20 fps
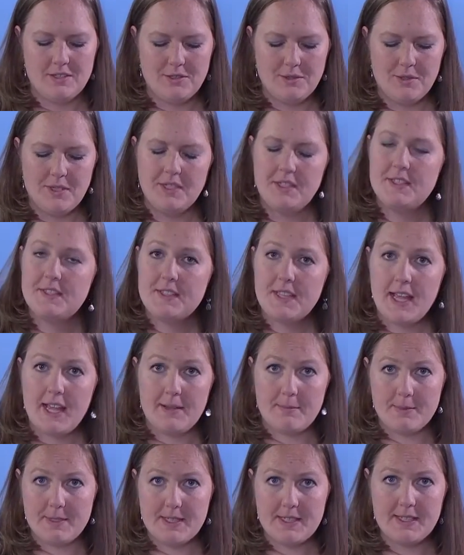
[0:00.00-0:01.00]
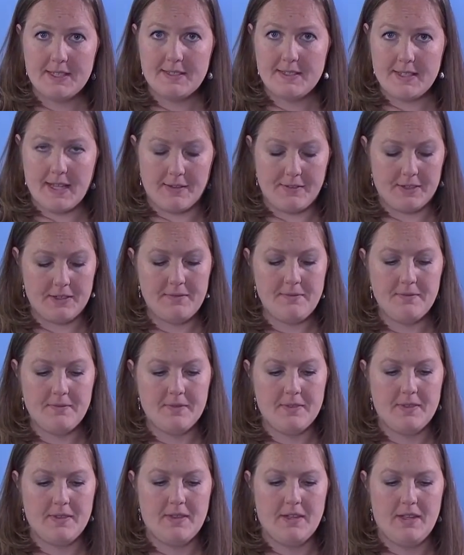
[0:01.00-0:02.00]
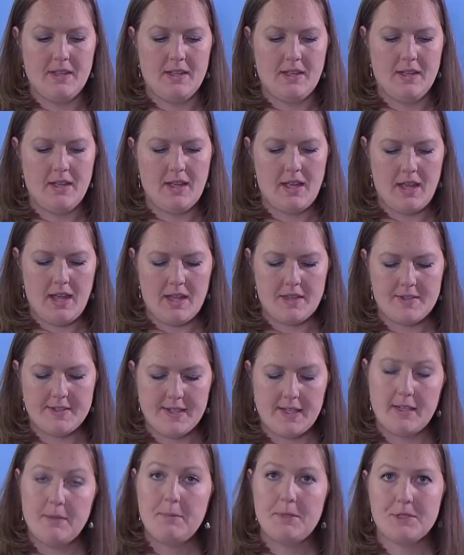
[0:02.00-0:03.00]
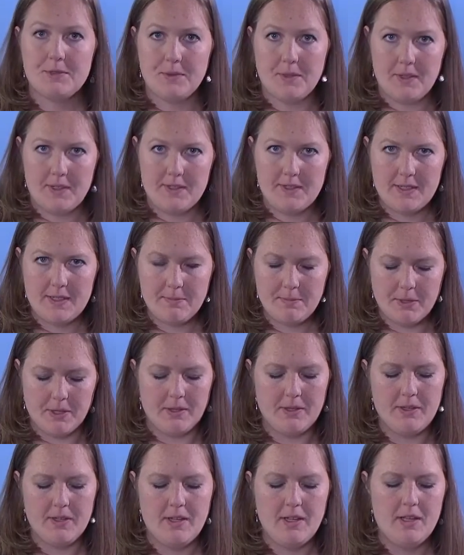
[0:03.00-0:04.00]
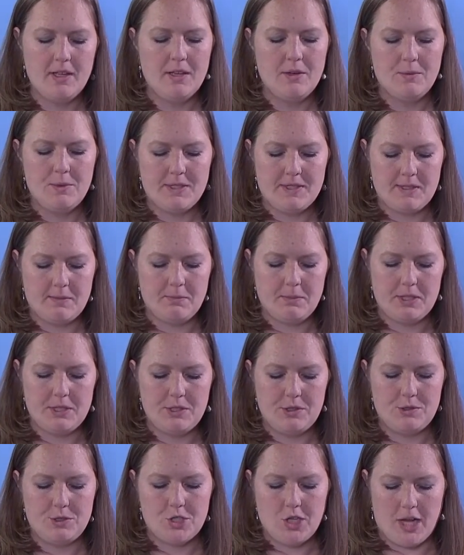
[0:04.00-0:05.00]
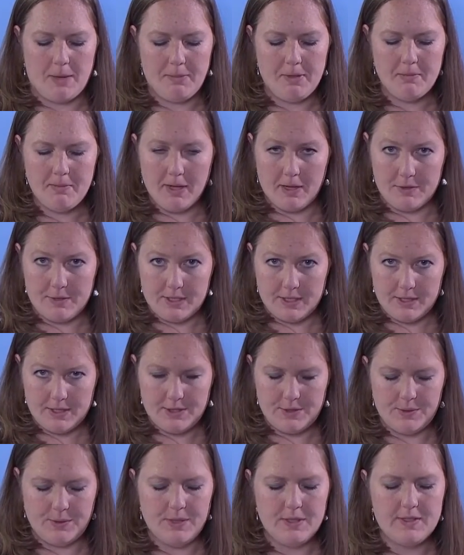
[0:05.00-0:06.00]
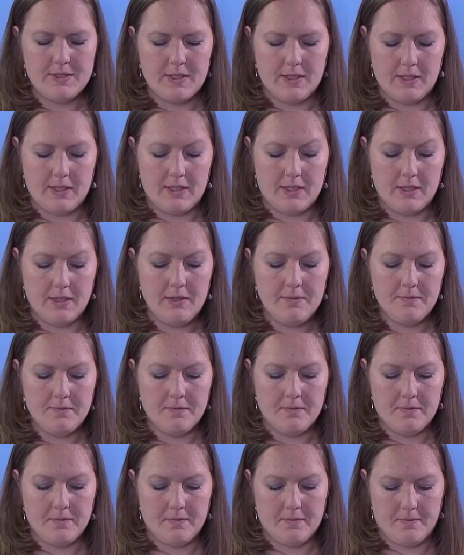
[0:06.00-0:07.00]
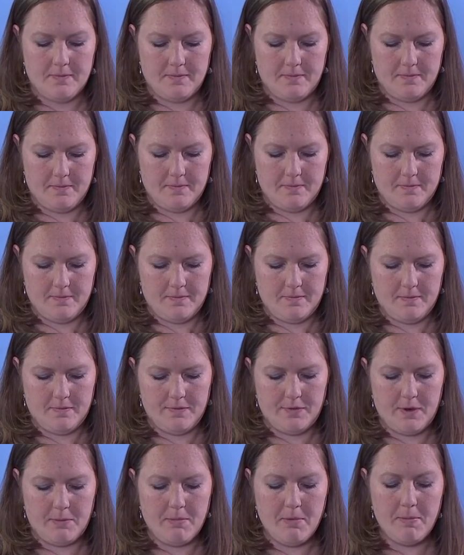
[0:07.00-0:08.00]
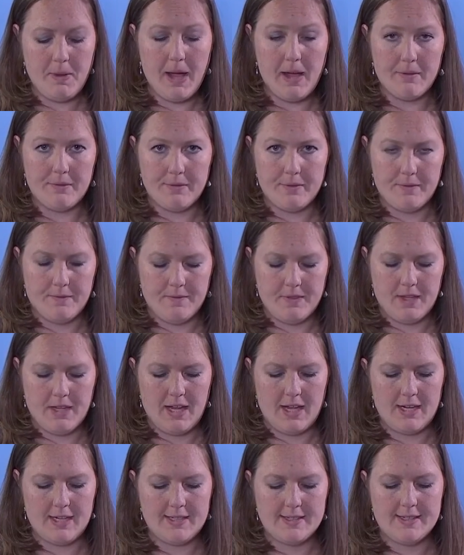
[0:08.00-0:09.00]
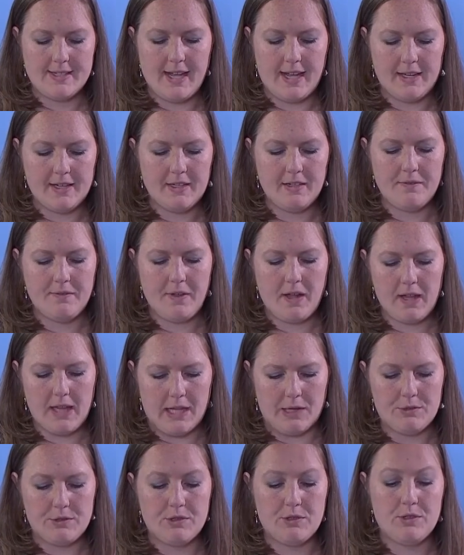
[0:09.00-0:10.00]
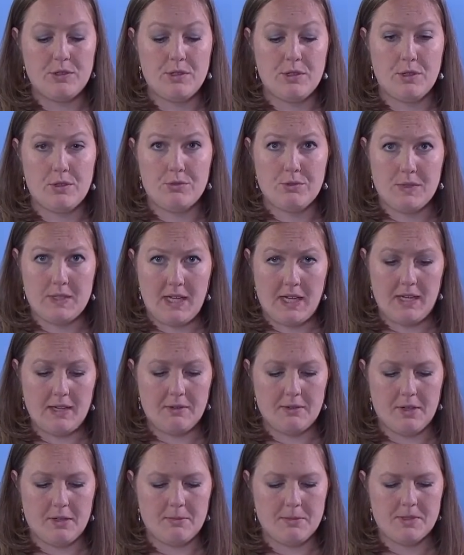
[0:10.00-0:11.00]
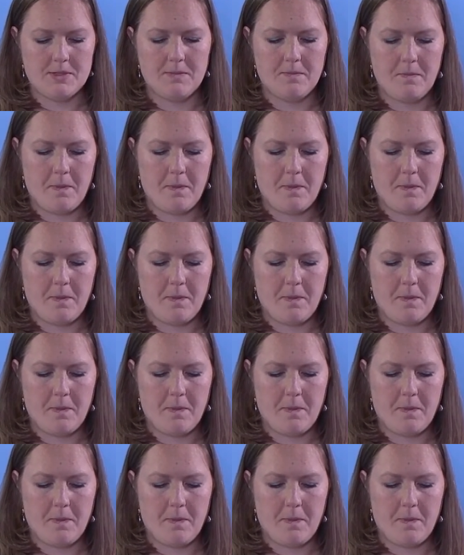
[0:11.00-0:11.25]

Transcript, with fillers: So here's the MZT7, and setup is really simple. We simply do drop-in mounting to a cylinder from above, and it's not going to fall out due to those retaining ribs.